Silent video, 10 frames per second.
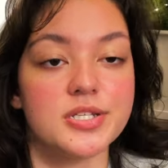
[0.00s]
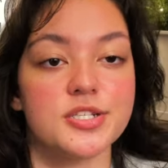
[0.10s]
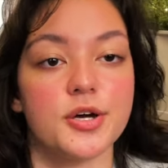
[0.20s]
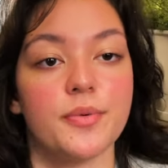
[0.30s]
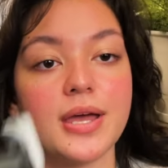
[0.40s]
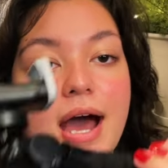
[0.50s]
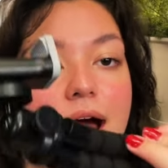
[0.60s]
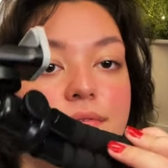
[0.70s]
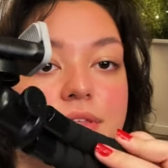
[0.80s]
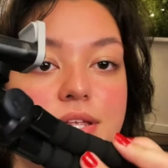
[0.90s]
So we
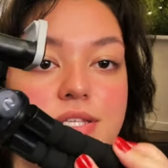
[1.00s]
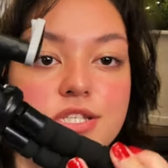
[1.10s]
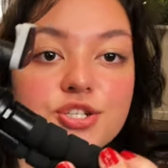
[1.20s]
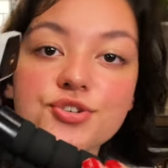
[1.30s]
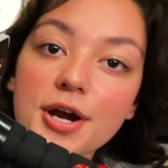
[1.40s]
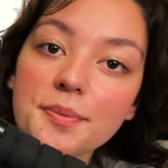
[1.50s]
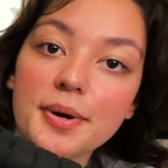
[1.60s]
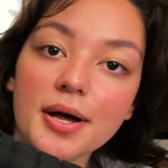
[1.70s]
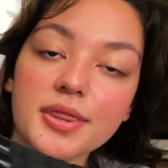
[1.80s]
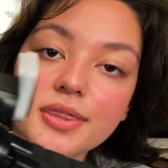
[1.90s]
have this
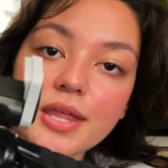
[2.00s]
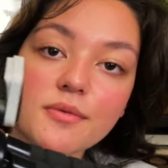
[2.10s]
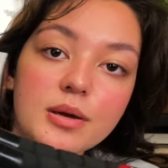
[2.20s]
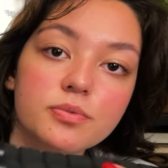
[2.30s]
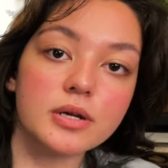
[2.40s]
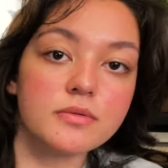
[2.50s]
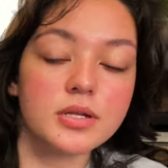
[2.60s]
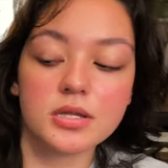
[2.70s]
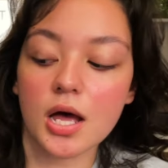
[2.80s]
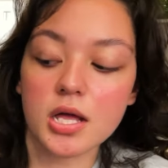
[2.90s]
tripod that we bring
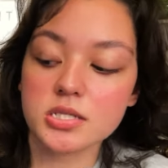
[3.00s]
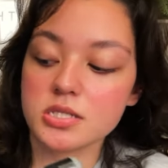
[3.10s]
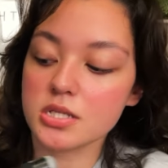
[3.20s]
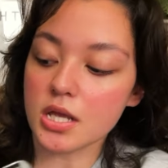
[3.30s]
with us